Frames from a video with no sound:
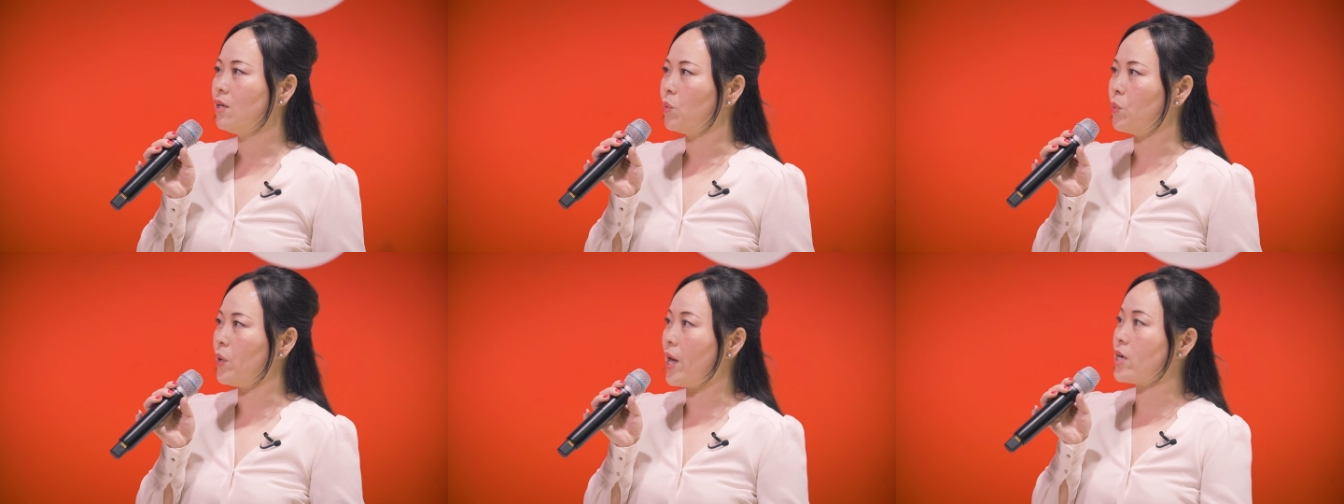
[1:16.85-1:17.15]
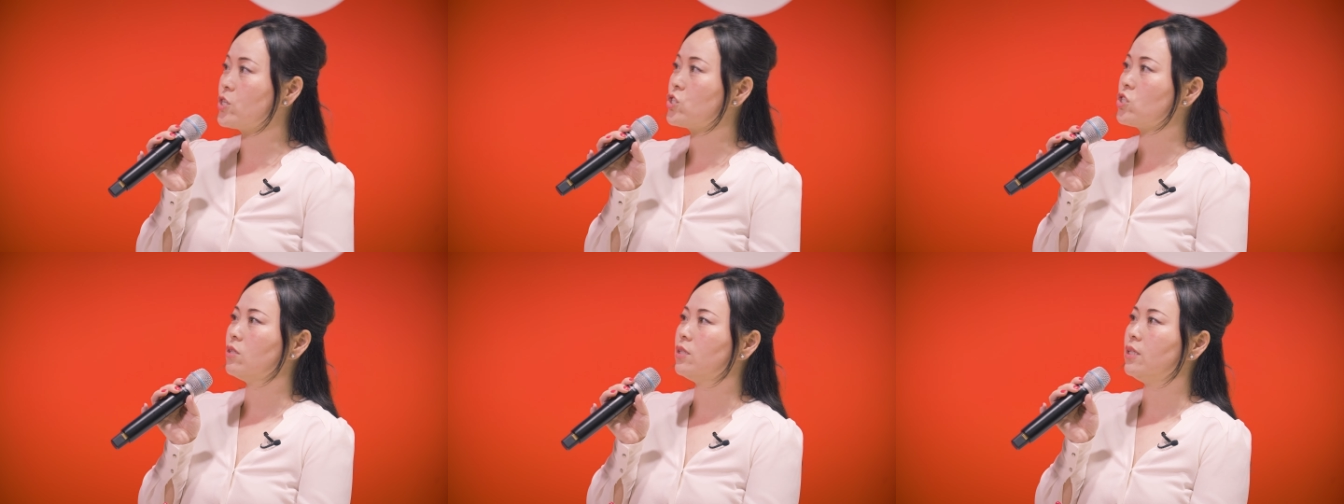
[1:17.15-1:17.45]
We
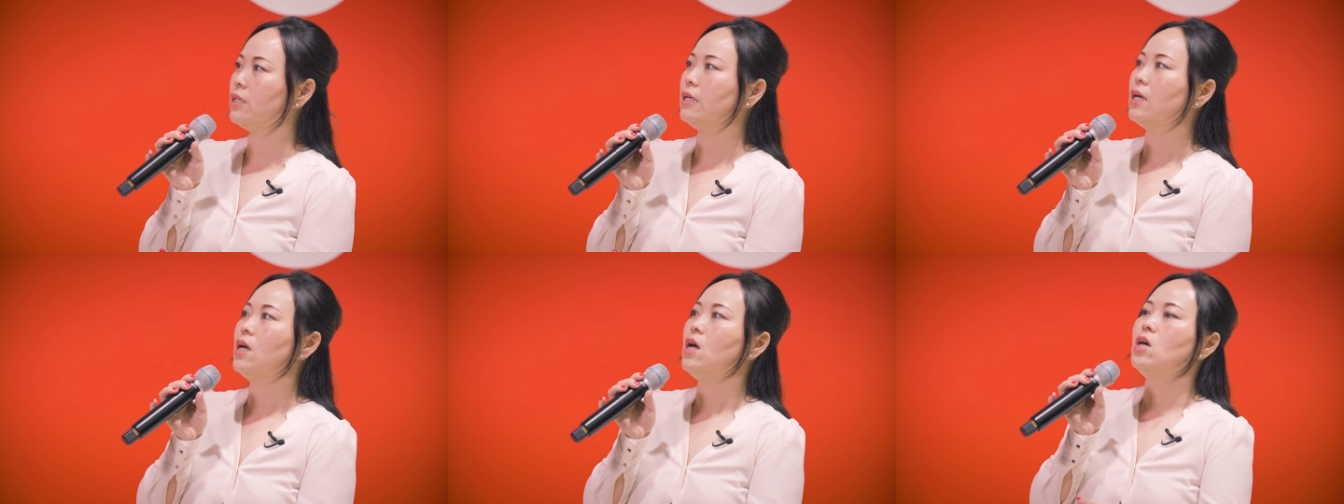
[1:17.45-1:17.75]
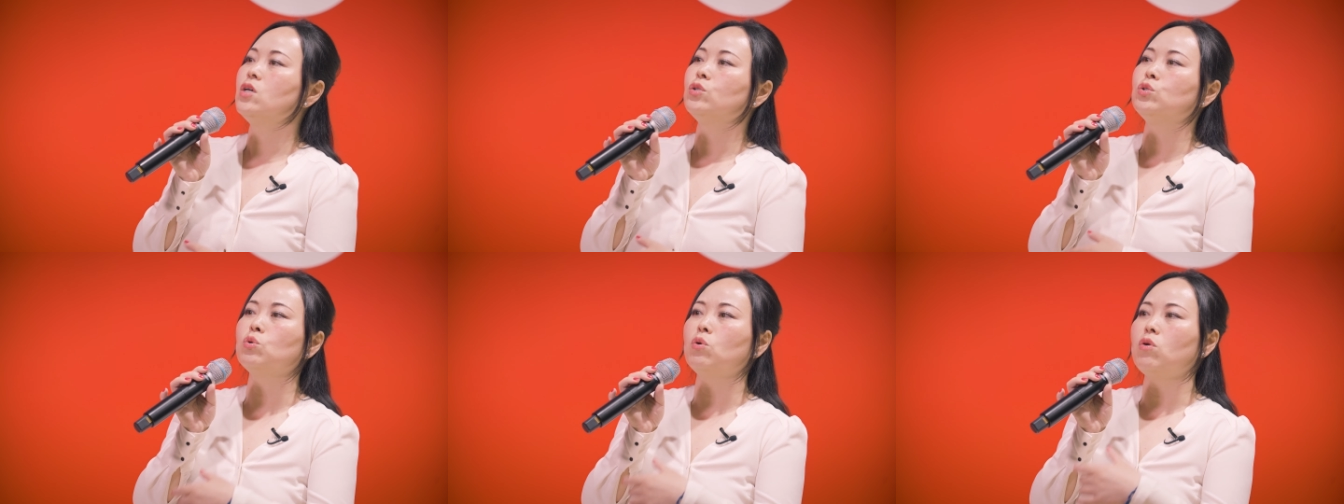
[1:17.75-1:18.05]
actually
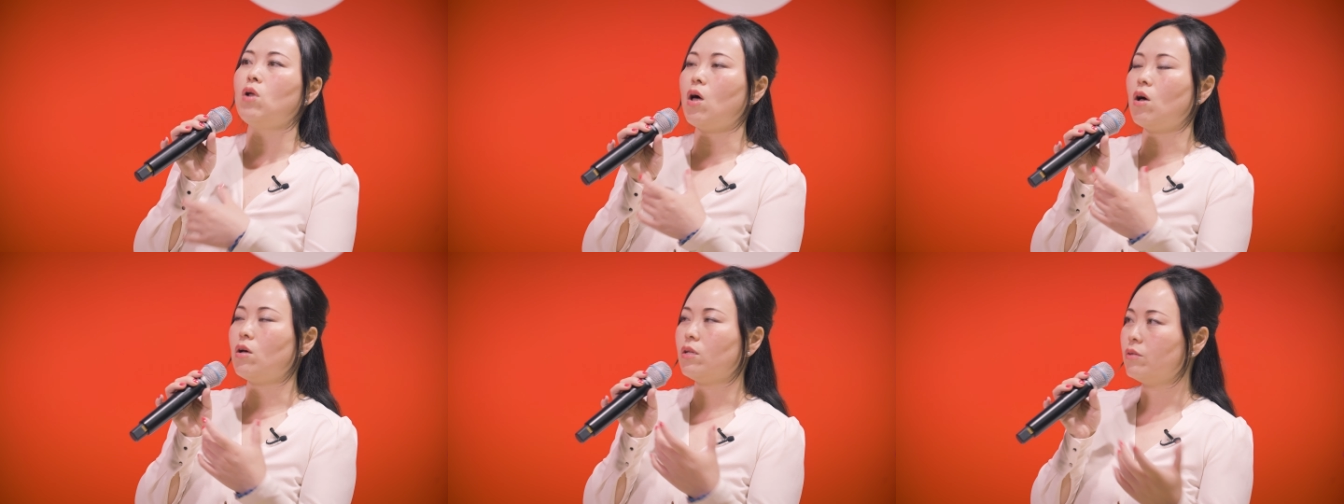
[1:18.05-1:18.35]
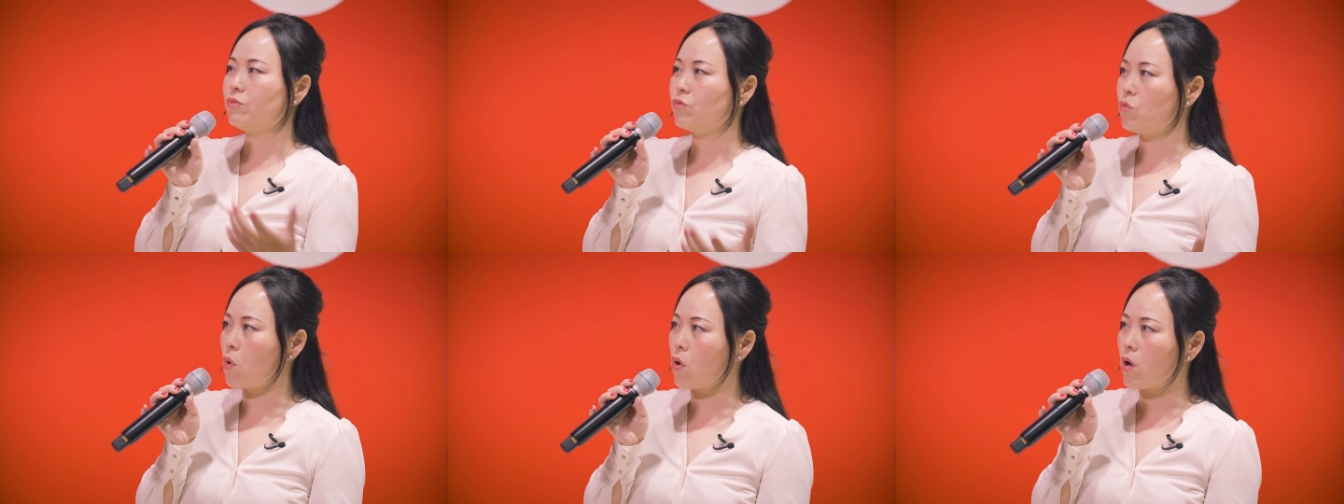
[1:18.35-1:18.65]
do a lot
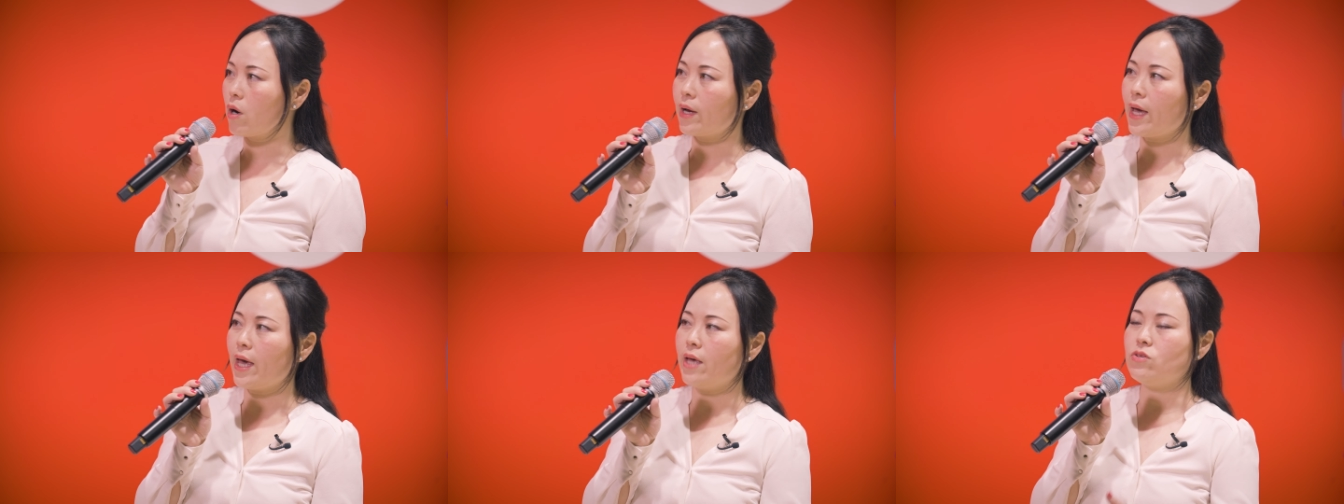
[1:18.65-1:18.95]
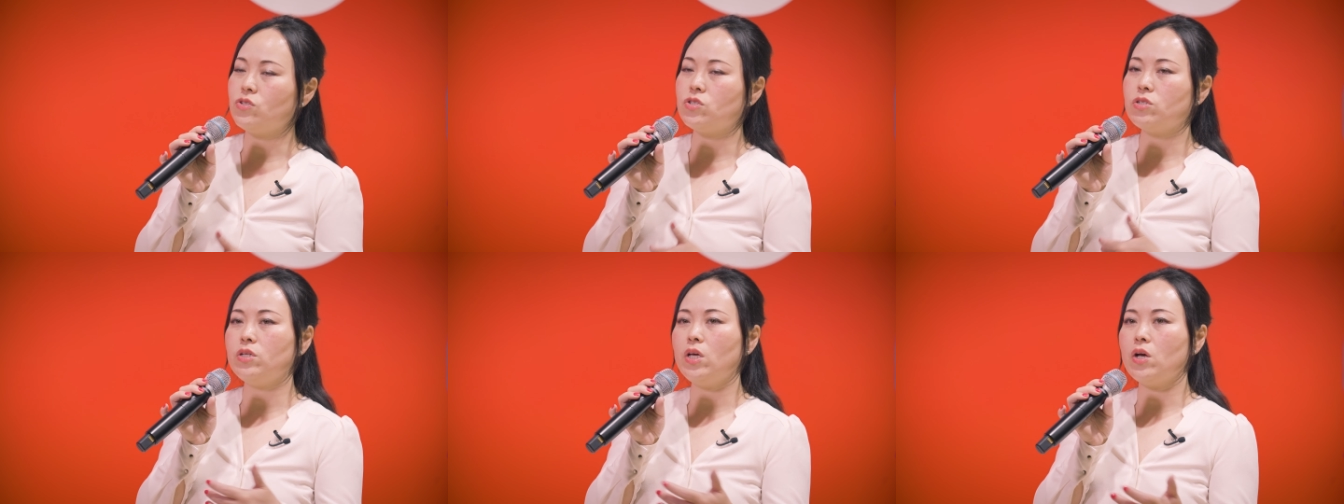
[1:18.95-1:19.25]
of work
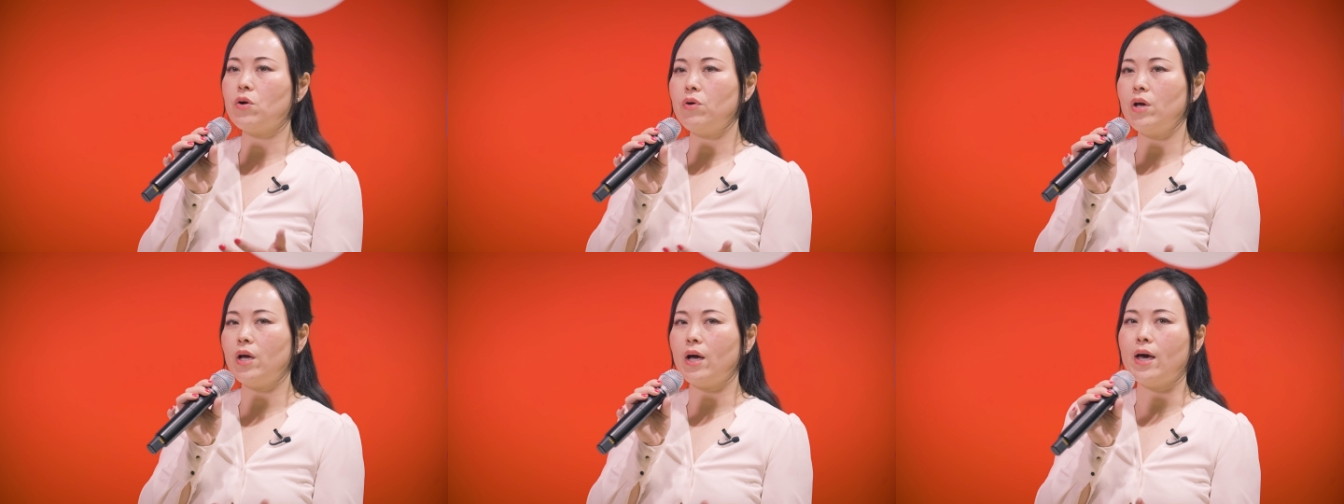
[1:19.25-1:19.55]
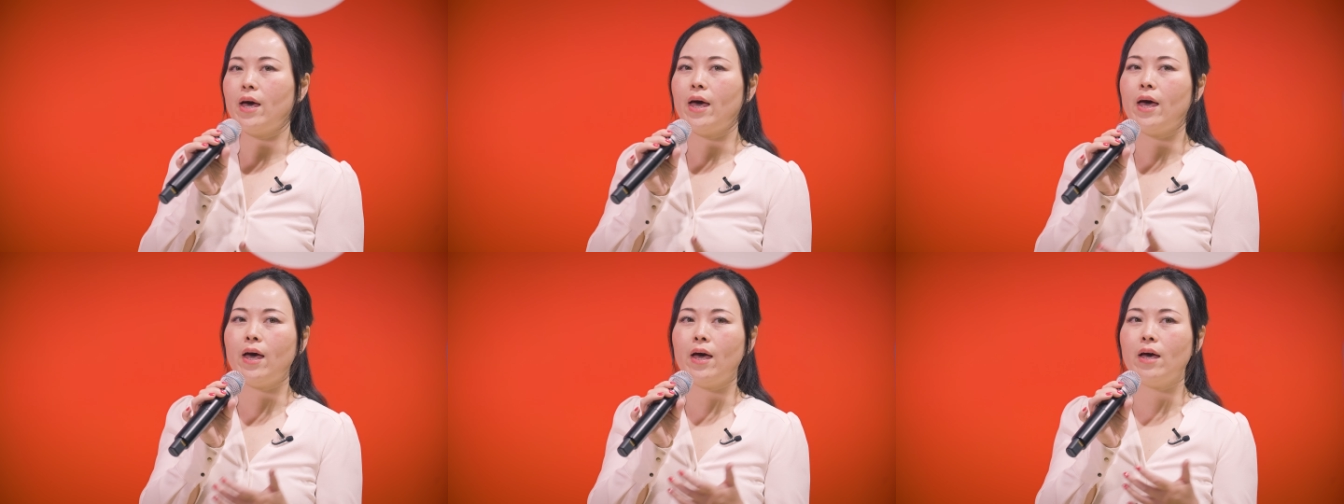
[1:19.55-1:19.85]
engineering
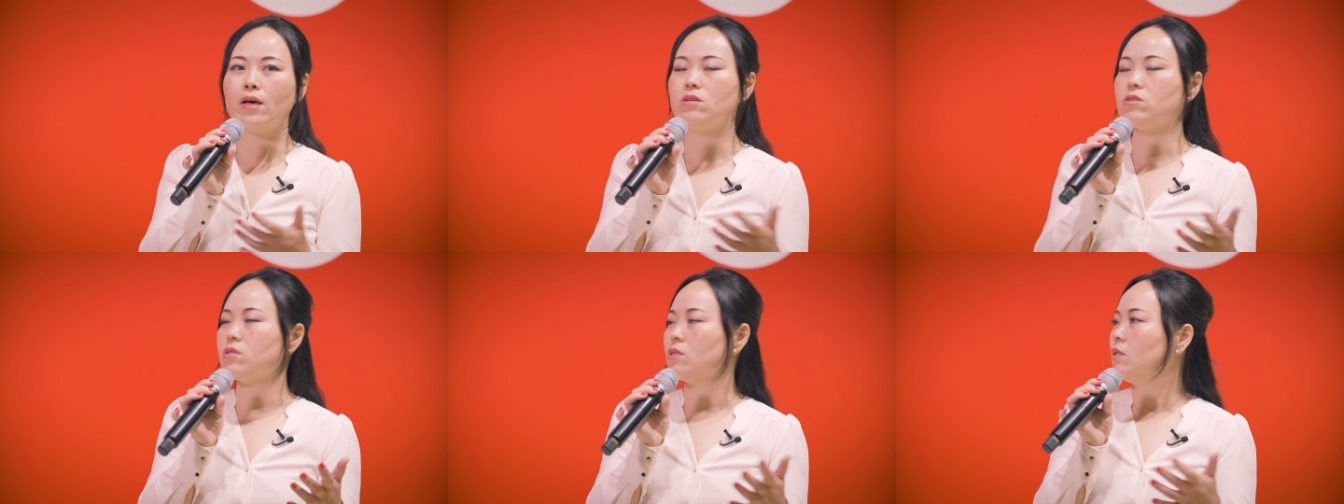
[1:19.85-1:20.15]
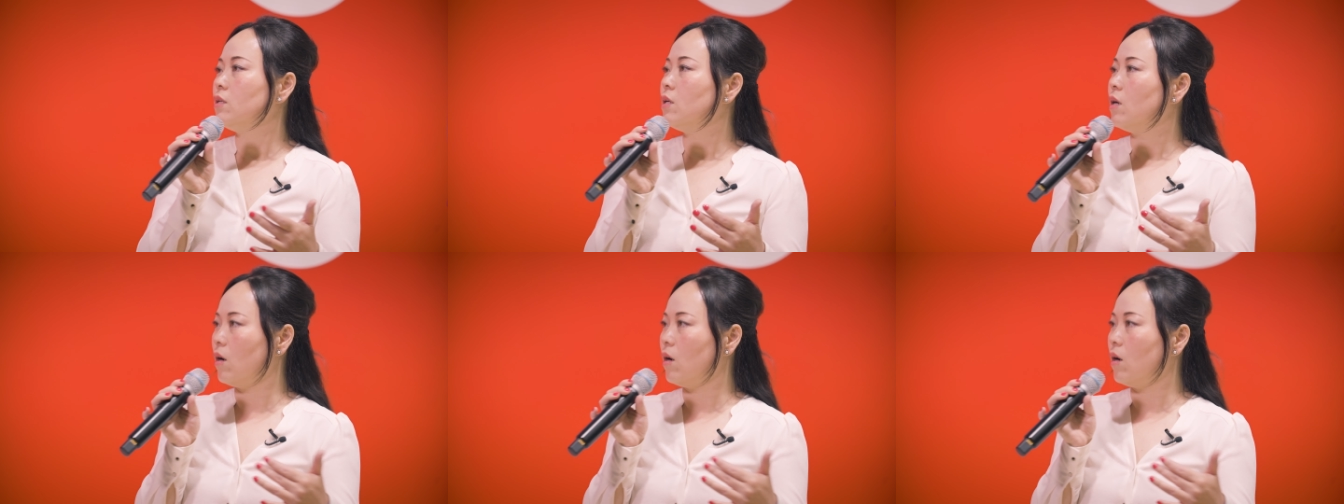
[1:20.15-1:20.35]
ahead